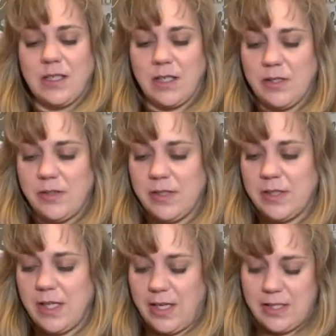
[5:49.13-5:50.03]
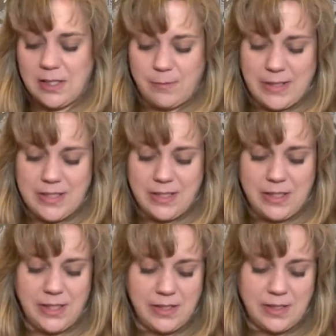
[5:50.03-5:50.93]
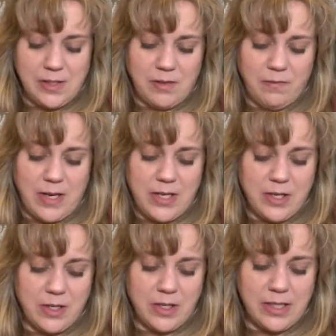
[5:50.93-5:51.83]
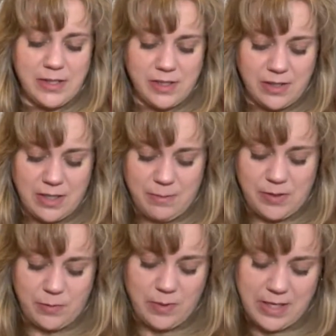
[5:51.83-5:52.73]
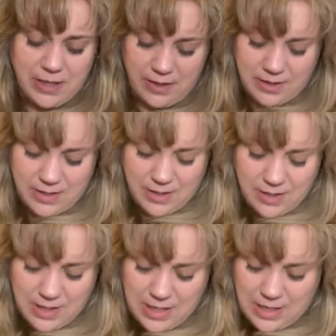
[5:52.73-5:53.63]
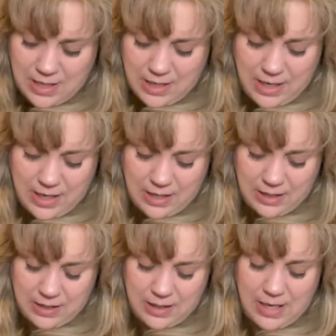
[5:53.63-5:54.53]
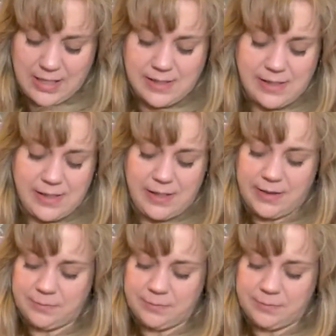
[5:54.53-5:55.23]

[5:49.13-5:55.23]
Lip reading: Goose Designs by Denise. You can find her on Instagram as well. And Etsy.